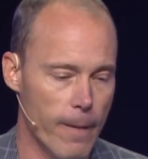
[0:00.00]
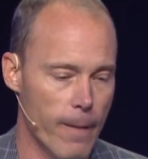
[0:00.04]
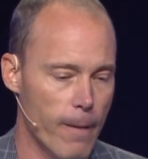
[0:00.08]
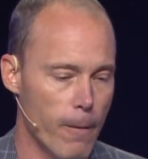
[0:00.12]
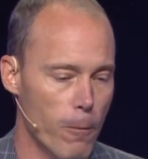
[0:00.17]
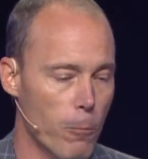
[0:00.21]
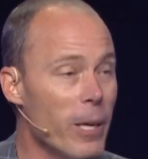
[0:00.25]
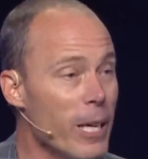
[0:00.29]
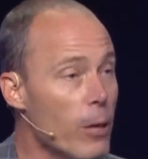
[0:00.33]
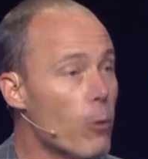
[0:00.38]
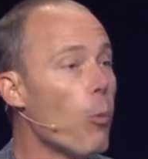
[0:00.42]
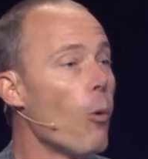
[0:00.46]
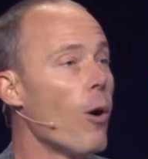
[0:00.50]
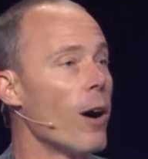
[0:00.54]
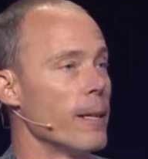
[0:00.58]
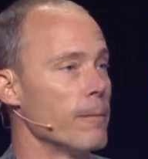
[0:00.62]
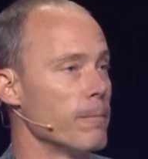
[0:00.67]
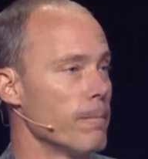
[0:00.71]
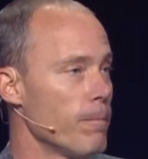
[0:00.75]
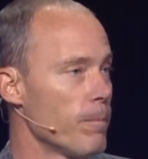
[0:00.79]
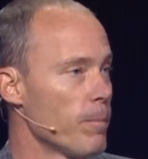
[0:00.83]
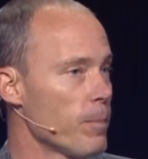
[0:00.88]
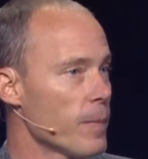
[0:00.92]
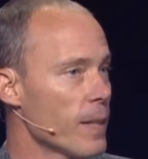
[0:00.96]
Week 1,
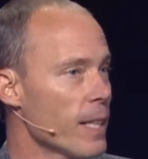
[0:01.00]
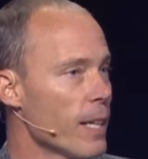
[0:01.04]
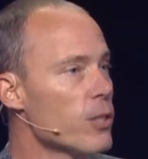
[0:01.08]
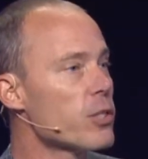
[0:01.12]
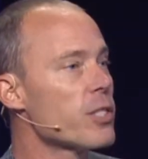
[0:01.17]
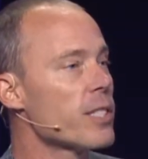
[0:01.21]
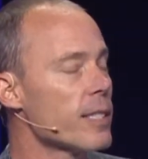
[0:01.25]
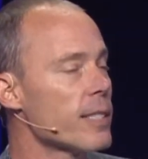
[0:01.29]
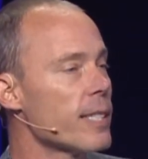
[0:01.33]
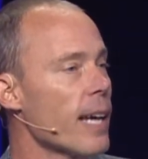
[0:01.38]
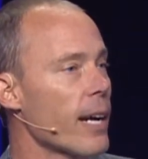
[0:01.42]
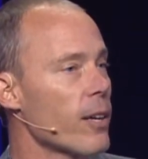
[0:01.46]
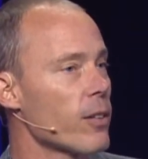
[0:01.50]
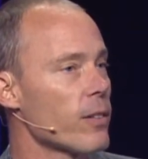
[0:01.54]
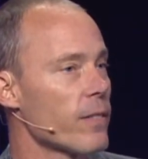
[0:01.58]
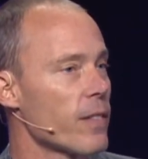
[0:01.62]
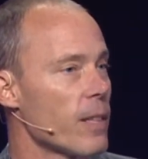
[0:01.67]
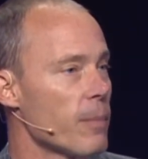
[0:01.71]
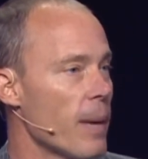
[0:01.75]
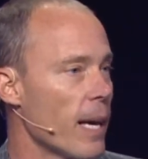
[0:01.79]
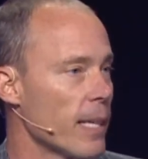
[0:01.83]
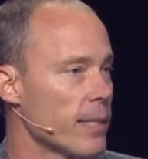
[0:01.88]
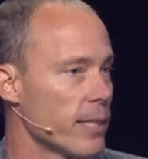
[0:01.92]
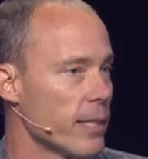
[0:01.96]
here's the title of
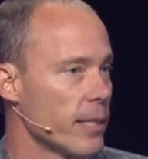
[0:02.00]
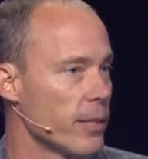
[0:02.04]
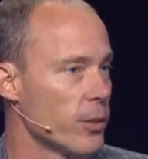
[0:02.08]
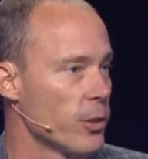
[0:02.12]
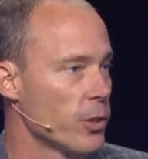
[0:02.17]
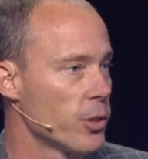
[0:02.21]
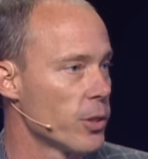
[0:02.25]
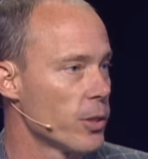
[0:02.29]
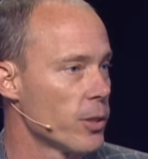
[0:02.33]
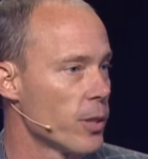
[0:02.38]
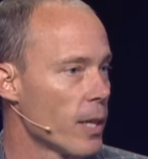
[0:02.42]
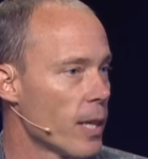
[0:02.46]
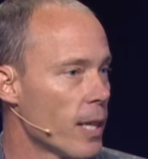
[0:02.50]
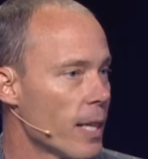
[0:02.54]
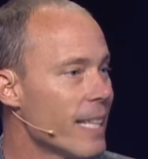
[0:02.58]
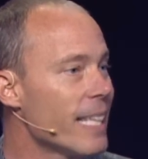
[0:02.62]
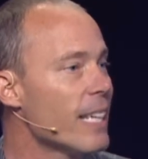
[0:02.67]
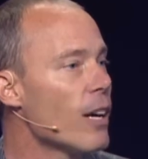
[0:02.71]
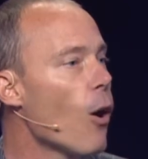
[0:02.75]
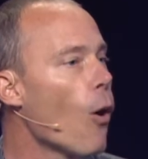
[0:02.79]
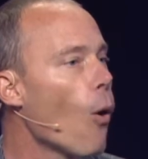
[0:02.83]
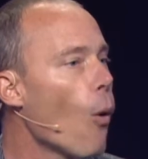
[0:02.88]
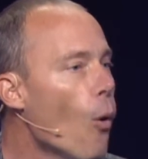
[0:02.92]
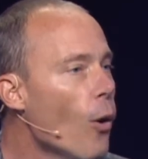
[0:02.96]
the message,
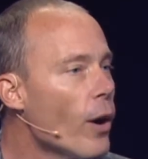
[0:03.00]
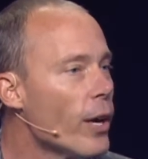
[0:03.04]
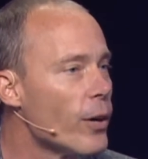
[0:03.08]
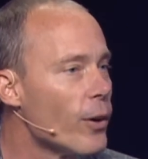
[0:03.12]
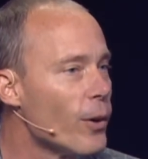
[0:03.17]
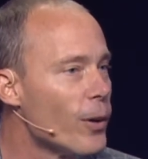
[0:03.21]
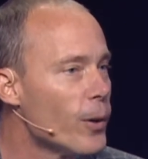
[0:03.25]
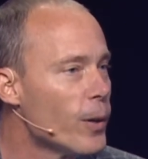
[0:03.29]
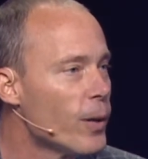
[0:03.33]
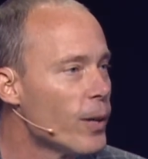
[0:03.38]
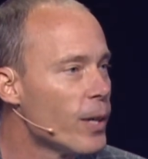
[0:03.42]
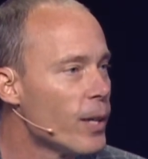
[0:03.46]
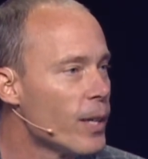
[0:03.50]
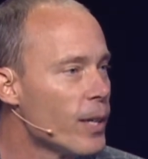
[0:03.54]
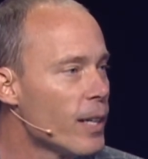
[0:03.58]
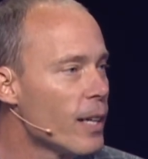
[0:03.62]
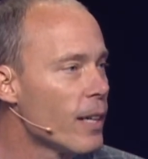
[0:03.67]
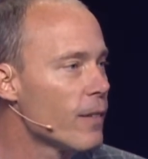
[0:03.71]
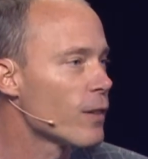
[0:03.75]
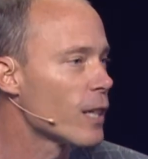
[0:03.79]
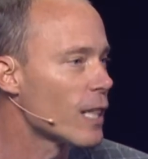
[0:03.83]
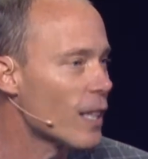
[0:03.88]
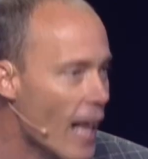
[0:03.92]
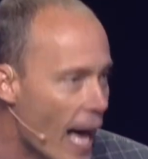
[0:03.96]
The Oil
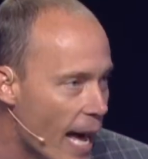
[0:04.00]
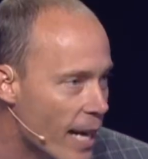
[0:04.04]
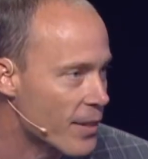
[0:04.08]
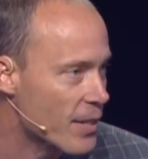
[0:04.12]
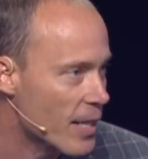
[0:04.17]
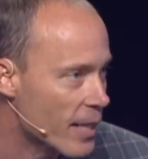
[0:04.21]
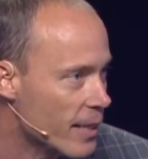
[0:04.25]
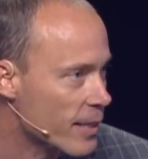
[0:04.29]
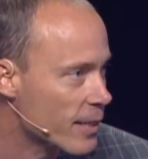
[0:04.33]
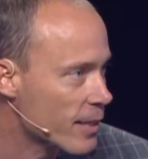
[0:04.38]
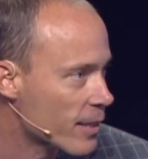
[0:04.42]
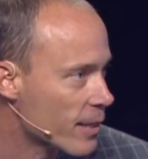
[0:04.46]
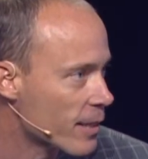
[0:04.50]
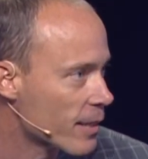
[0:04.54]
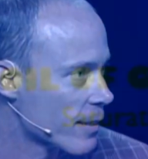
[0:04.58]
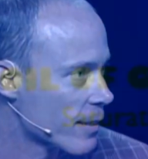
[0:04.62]
of Gladness.